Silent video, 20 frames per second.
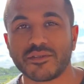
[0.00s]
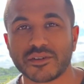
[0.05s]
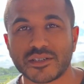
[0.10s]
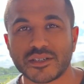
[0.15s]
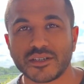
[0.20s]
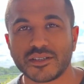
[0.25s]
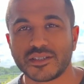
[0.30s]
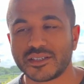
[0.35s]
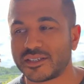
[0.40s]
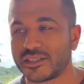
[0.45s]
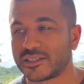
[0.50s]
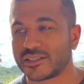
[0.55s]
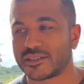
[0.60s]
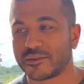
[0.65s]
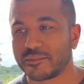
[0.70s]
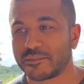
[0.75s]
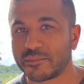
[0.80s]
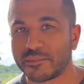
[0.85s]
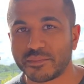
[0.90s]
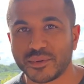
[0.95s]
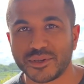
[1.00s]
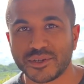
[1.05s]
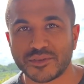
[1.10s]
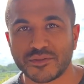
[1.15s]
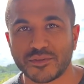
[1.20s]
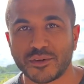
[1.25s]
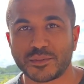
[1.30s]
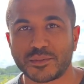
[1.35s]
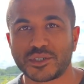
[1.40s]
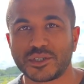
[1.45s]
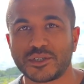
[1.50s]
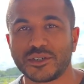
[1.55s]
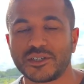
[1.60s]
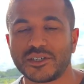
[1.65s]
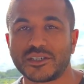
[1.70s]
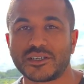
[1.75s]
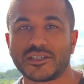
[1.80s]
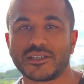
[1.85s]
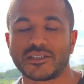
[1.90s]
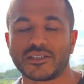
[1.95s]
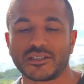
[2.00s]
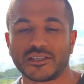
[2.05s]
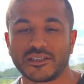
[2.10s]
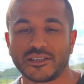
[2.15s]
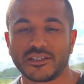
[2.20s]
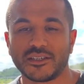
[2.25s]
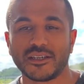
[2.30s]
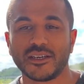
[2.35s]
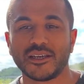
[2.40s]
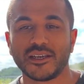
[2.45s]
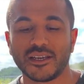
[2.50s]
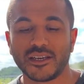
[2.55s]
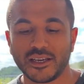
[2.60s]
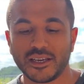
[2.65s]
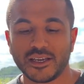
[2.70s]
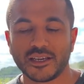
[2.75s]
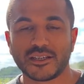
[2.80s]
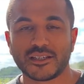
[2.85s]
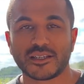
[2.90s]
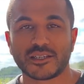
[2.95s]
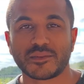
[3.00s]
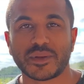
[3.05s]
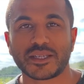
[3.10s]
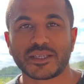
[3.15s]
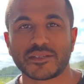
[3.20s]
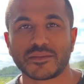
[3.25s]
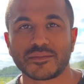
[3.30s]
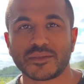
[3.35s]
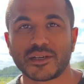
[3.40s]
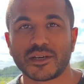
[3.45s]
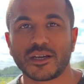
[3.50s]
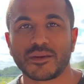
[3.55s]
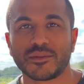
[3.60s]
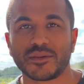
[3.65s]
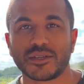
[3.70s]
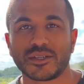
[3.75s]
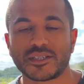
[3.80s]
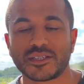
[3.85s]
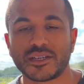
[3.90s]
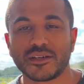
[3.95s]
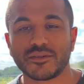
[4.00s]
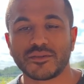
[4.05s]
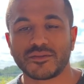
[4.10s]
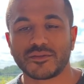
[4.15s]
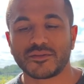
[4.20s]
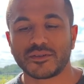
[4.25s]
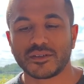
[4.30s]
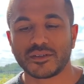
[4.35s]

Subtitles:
so it's just a beautiful opportunity to spend some time on yourself.